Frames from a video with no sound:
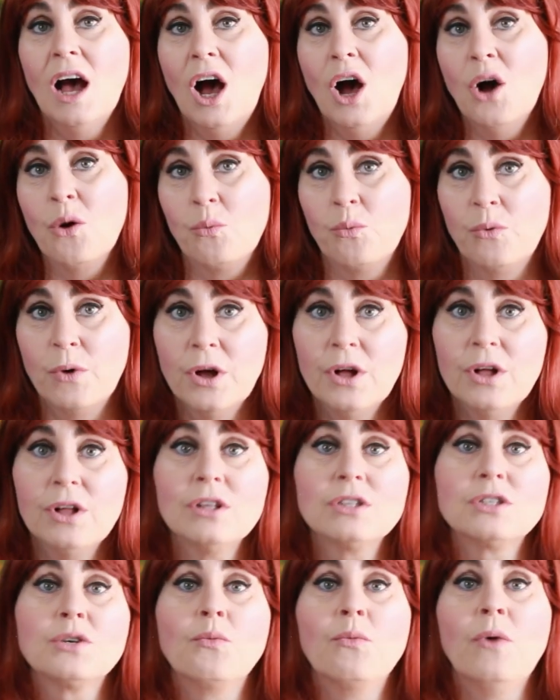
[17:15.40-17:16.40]
a
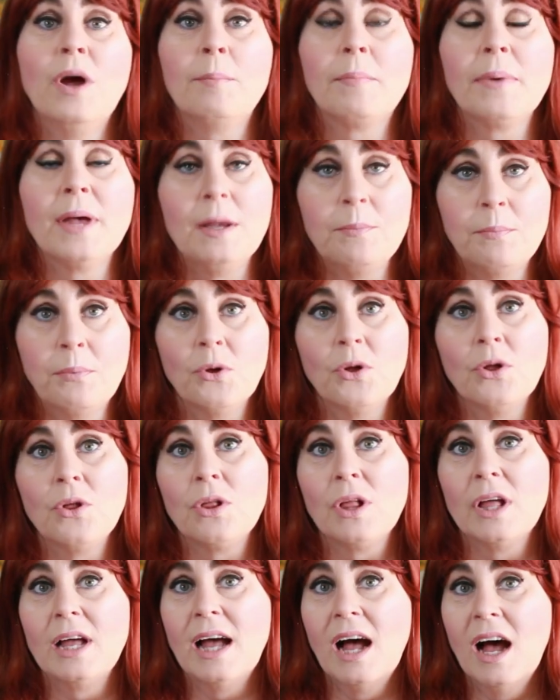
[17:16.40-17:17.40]
world where
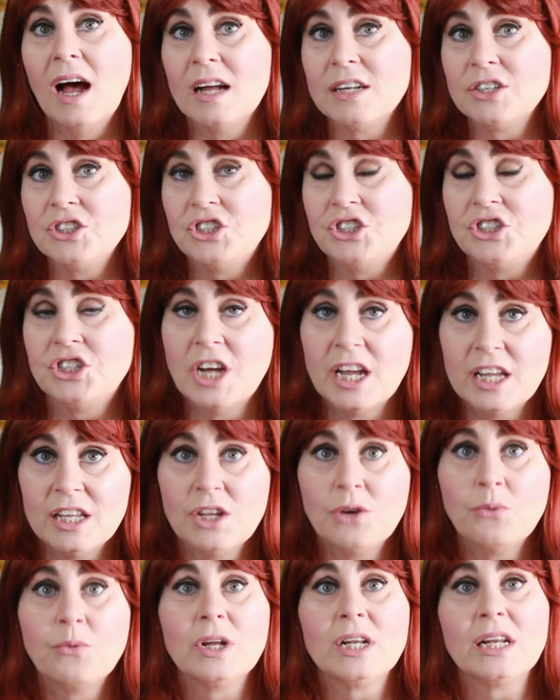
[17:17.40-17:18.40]
people are
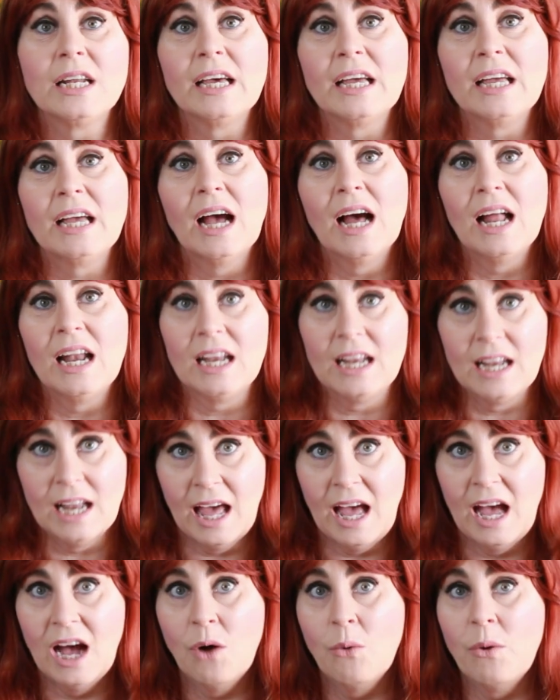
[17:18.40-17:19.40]
genuinely
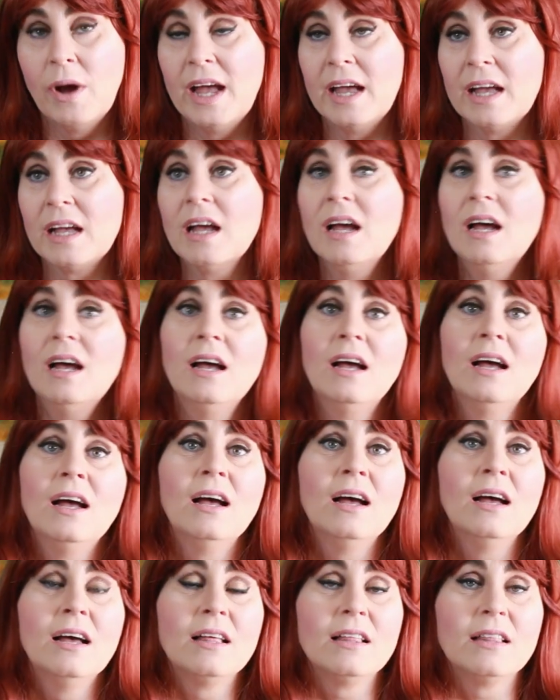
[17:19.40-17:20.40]
allowing
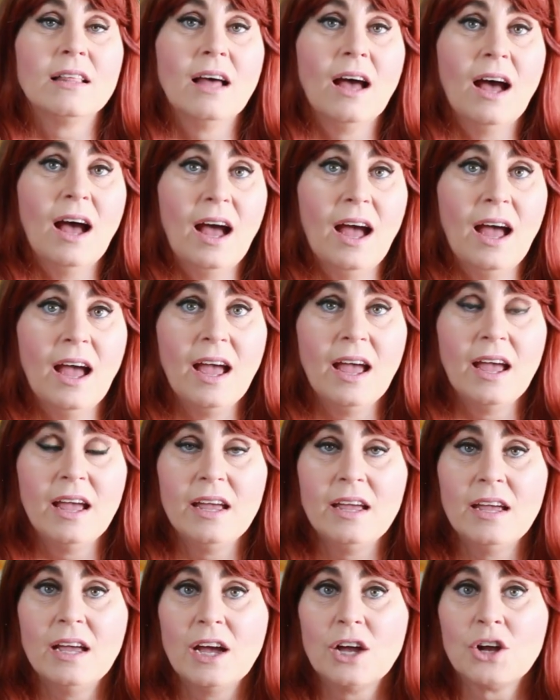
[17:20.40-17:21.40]

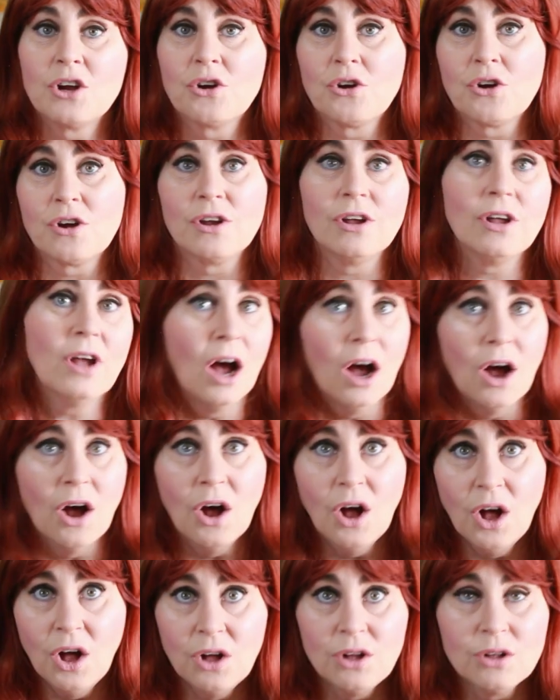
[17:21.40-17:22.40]
a
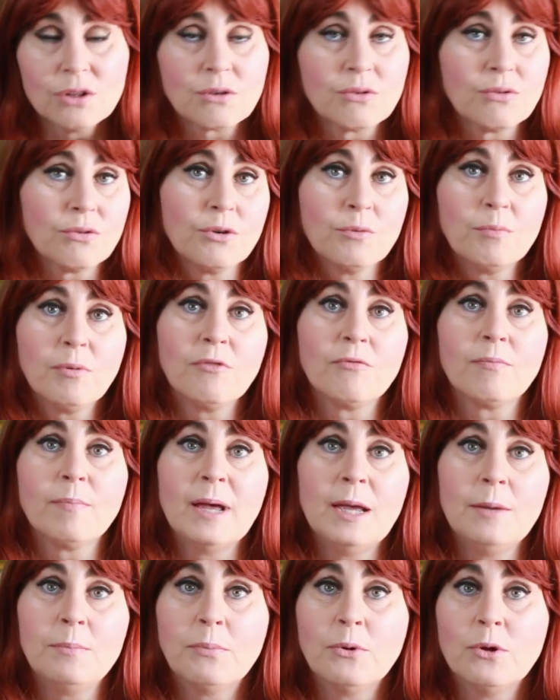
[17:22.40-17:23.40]
whole group of
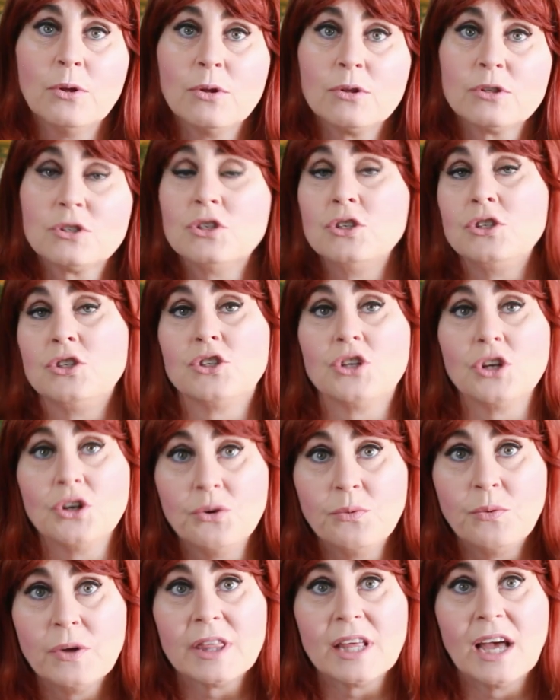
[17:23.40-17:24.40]
people to
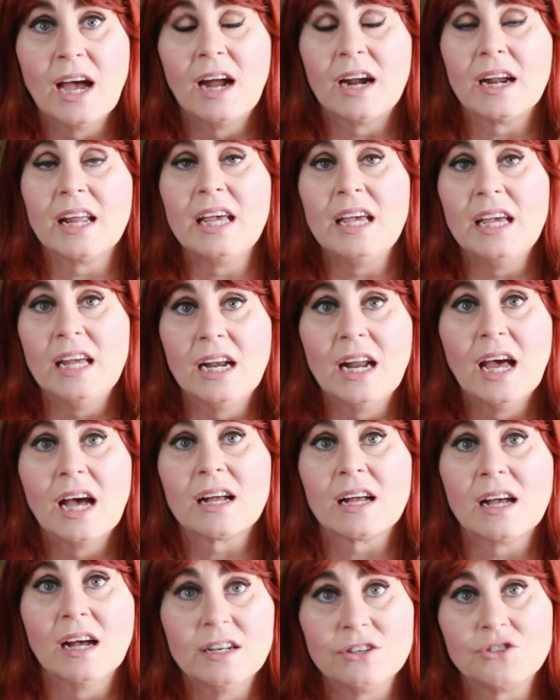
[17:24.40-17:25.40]
do without in
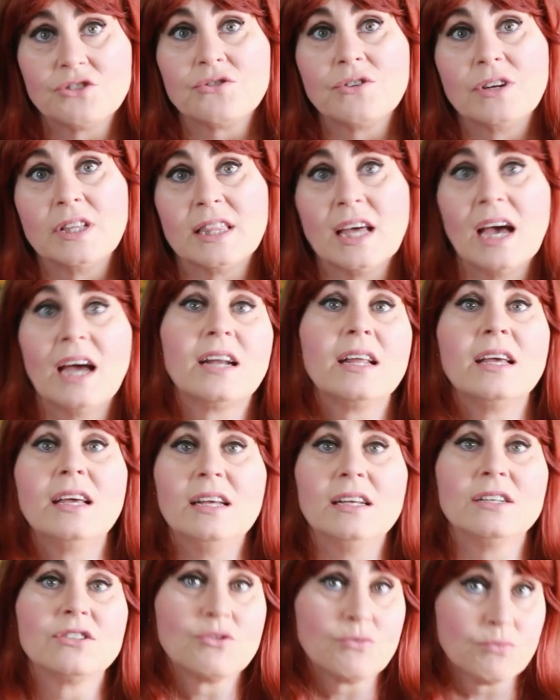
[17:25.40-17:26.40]
a country that
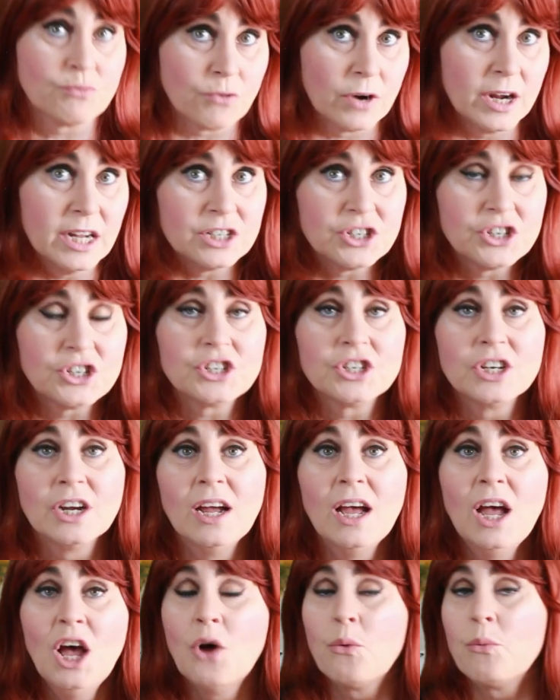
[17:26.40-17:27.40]
is rich.
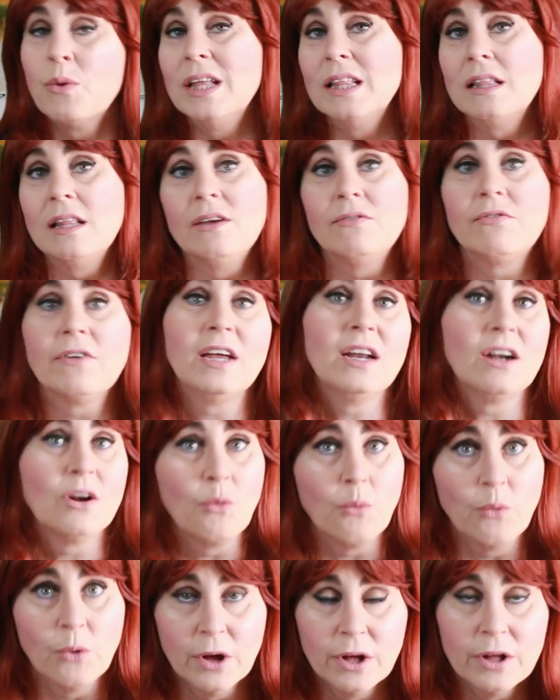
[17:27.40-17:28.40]
We live in
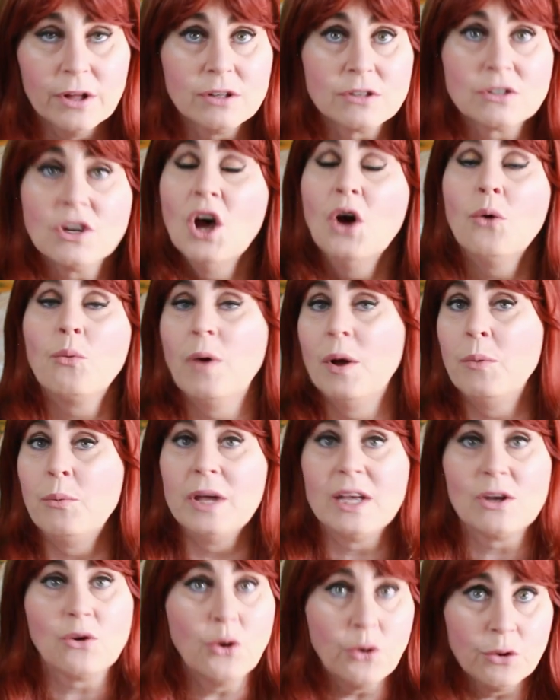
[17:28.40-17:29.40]
a world where
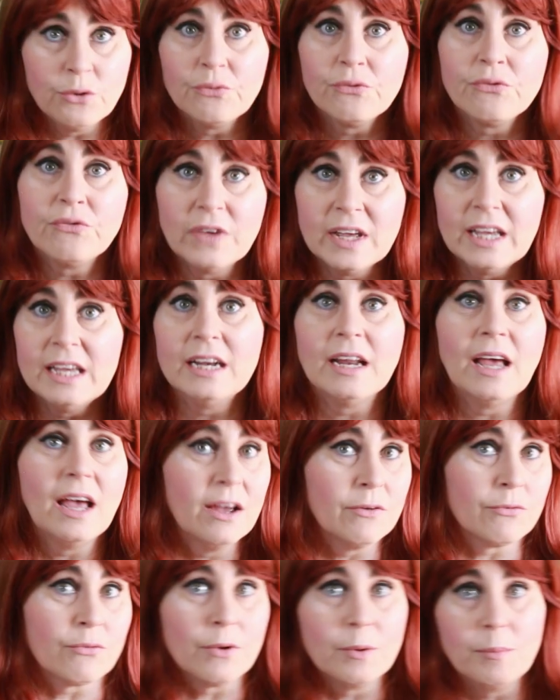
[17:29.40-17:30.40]
we could feed
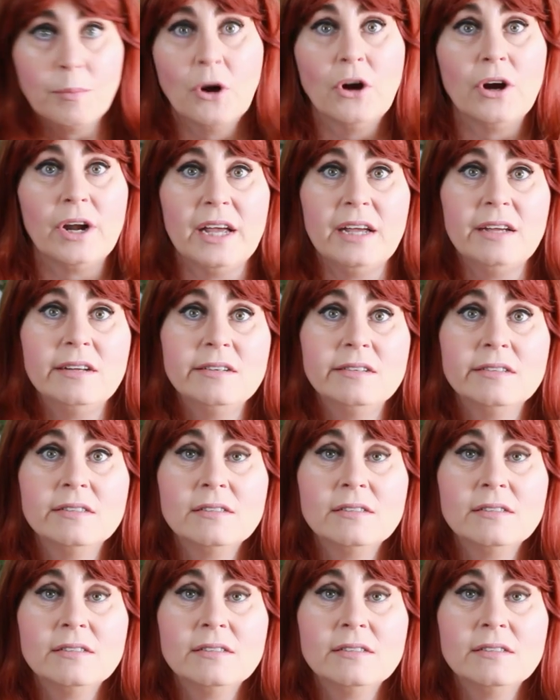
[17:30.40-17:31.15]
everybody,